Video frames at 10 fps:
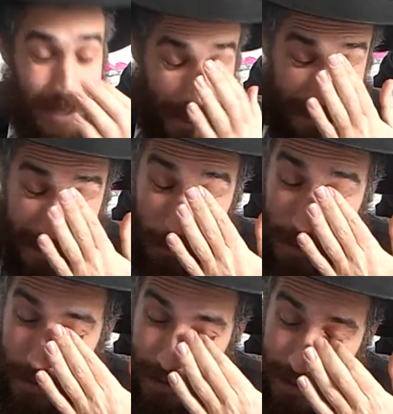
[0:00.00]
And
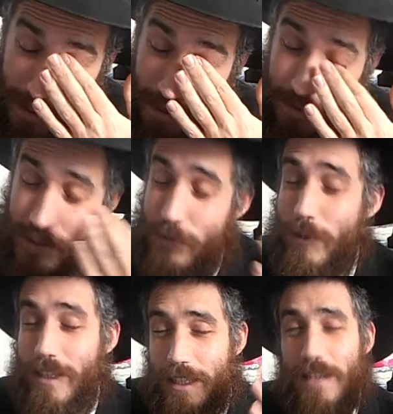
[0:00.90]
similarly, by this galus, we're
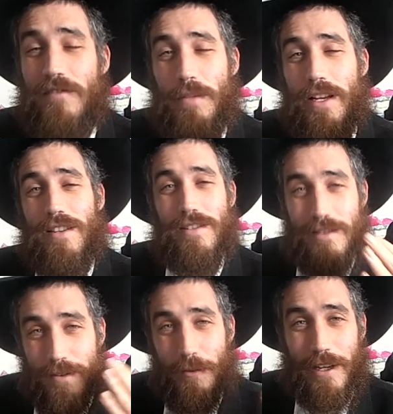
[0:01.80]
going to leave
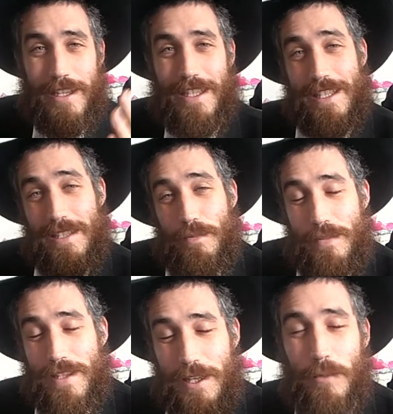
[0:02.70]
because we're going to
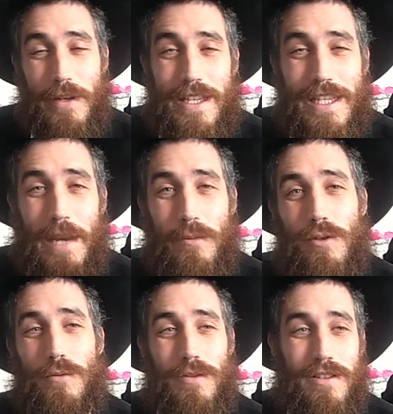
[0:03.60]
still be the same
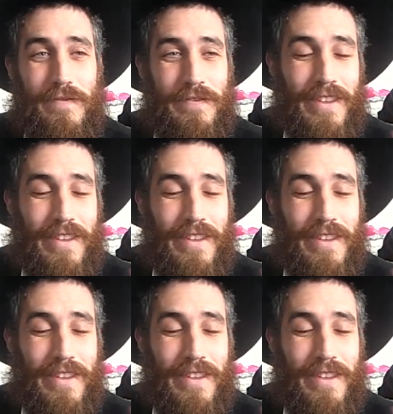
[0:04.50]
Jews.